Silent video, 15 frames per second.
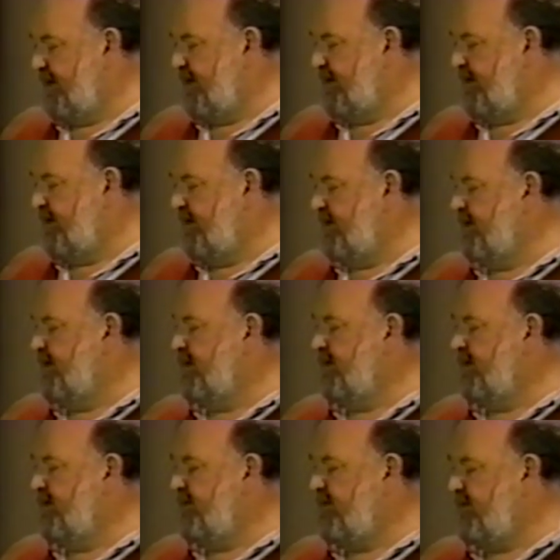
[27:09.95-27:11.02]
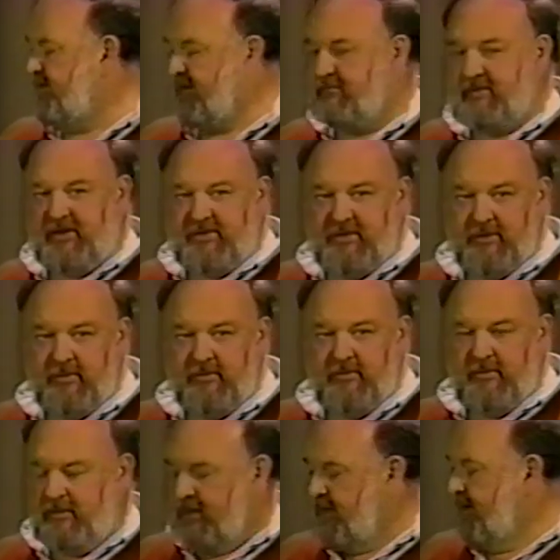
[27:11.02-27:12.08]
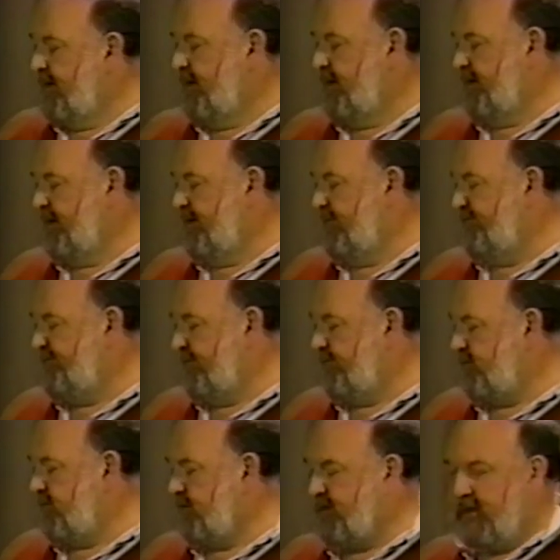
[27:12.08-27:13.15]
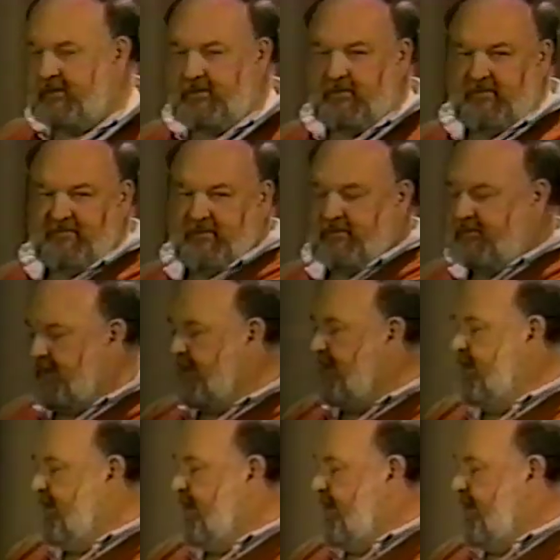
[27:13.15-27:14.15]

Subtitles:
1972 from Stuttgart University.